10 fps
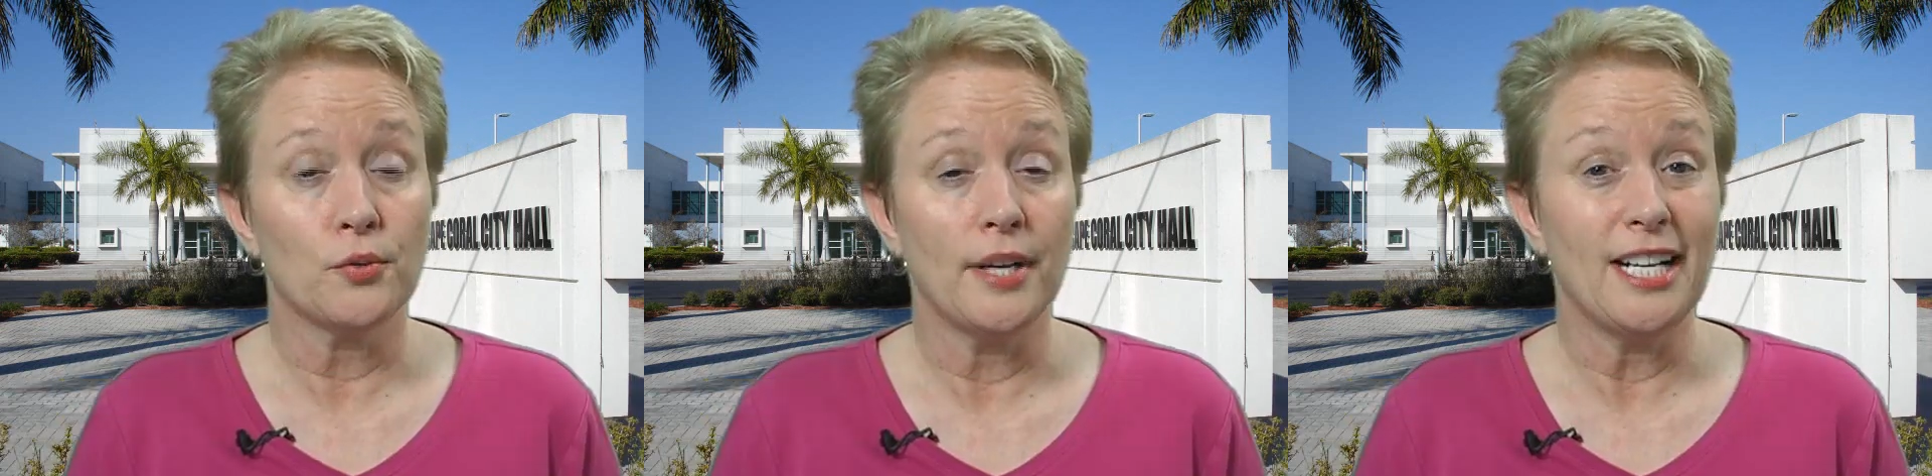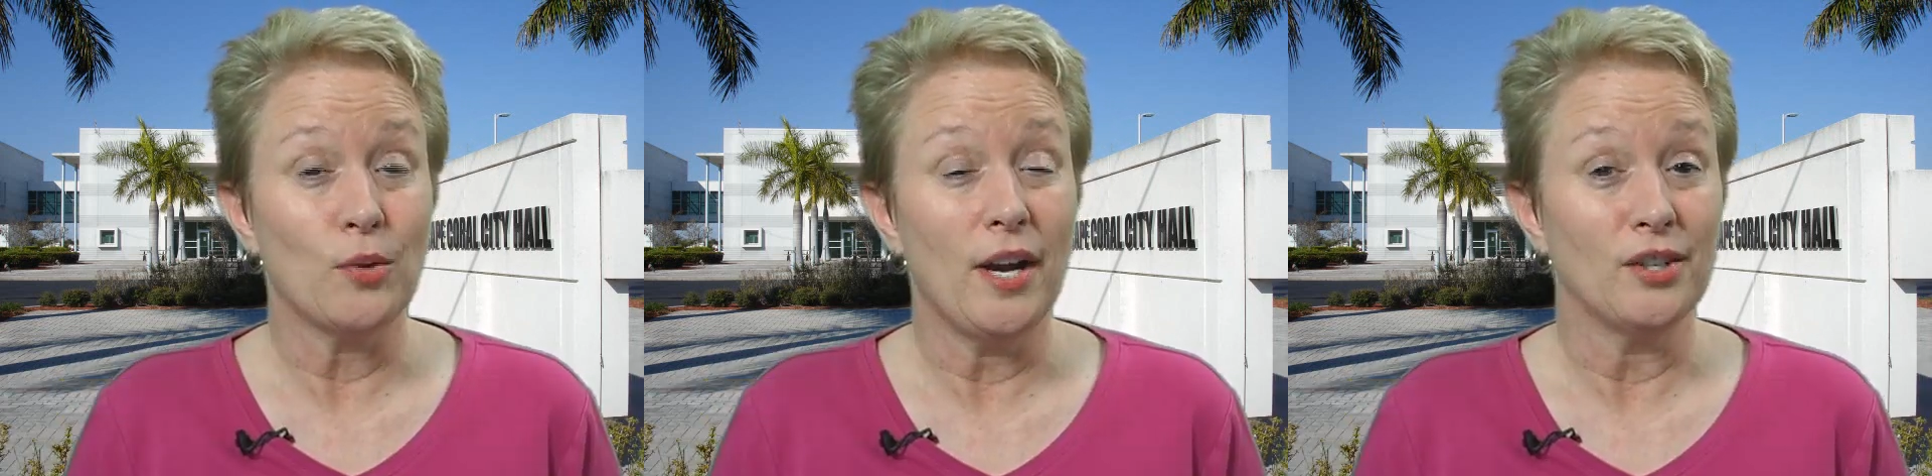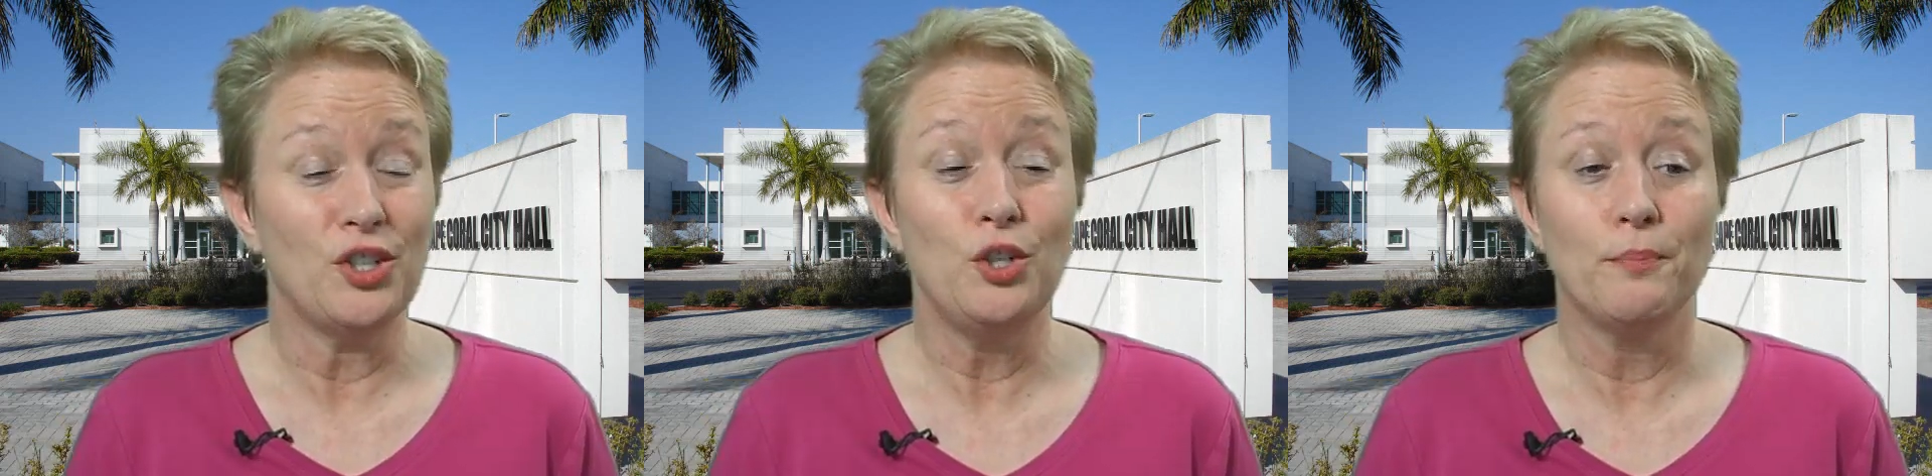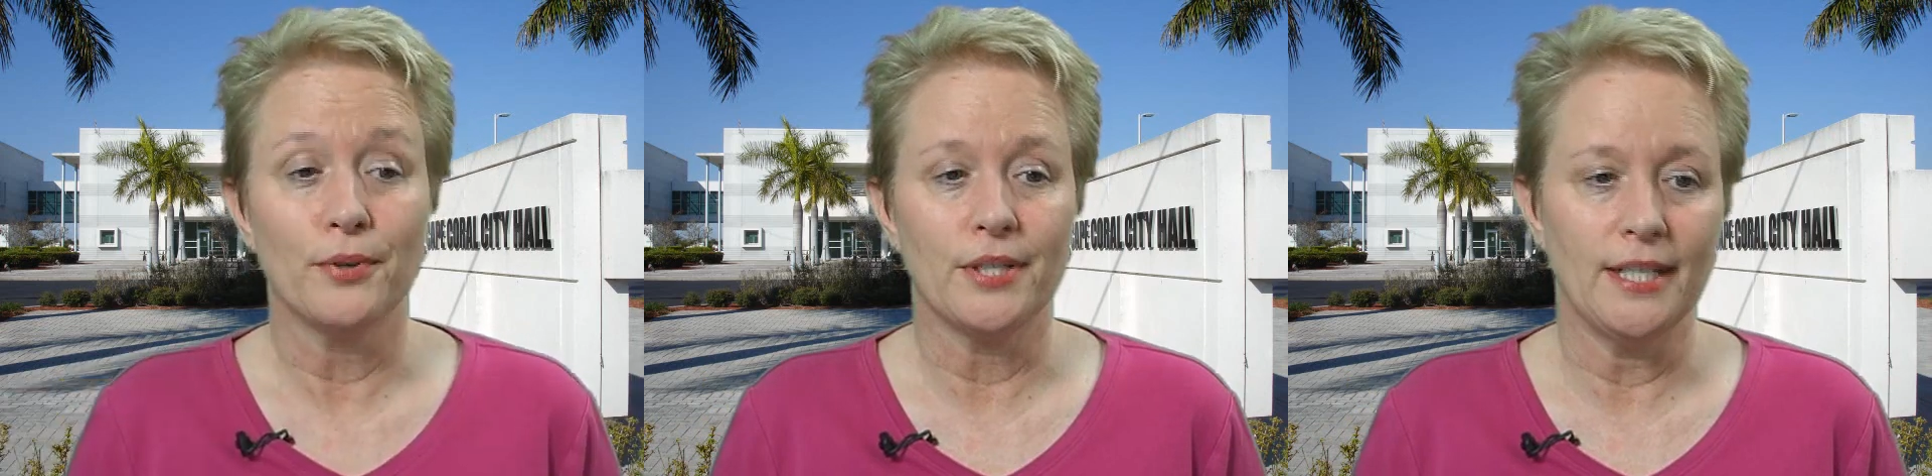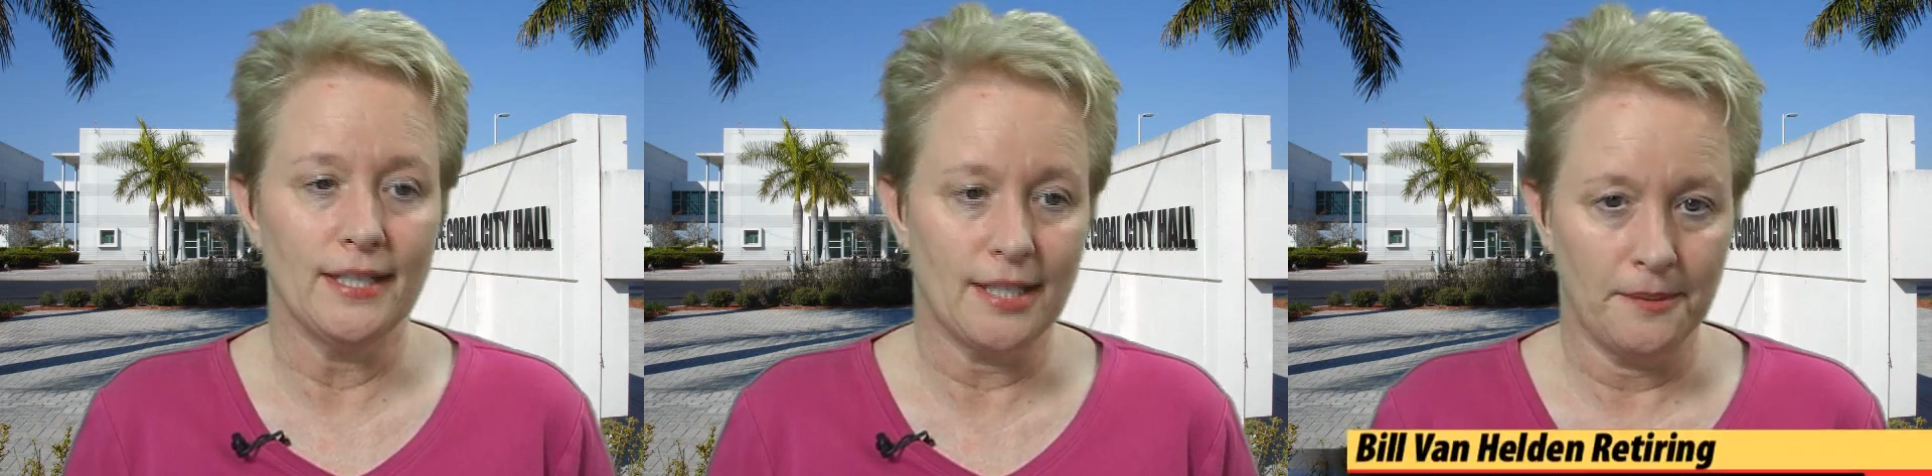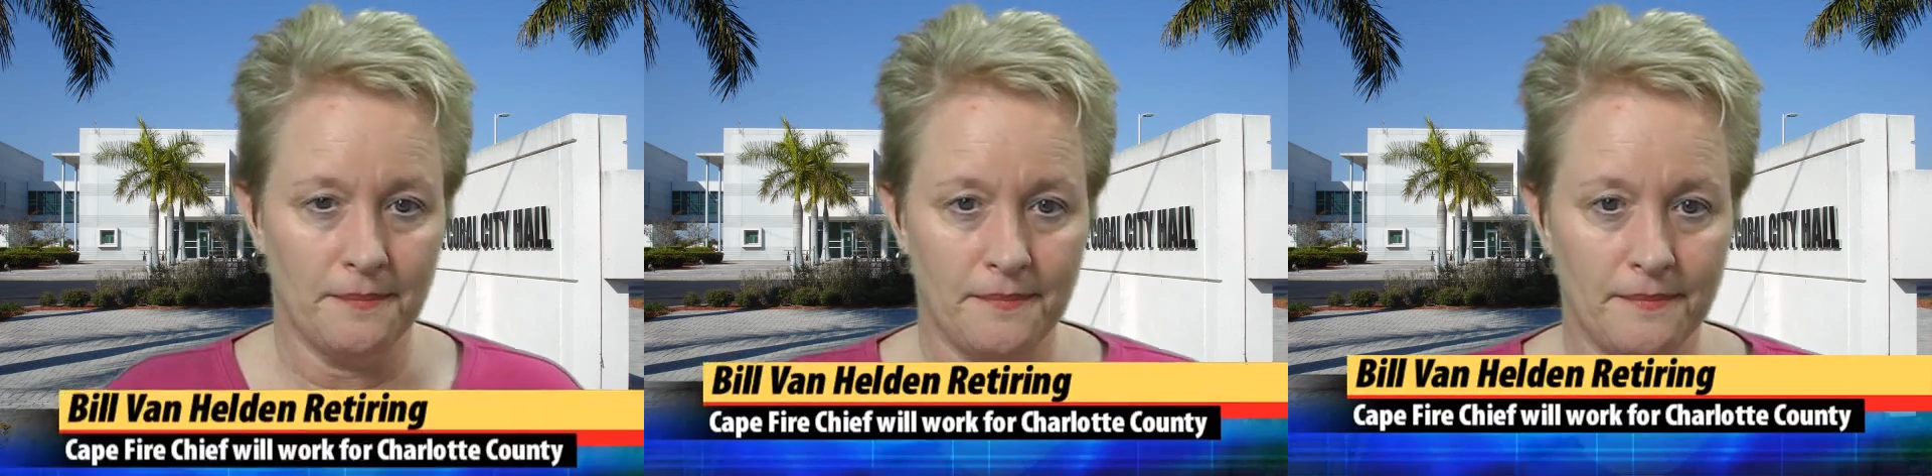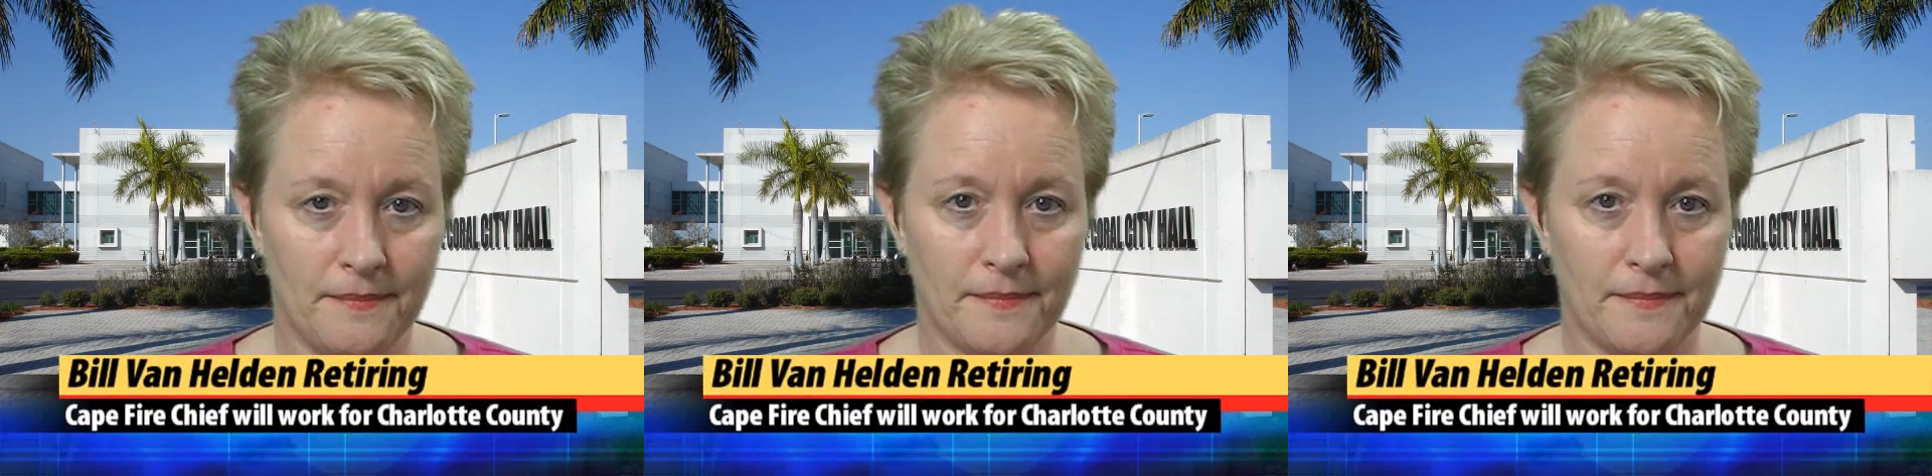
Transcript: interest rate, around 2%.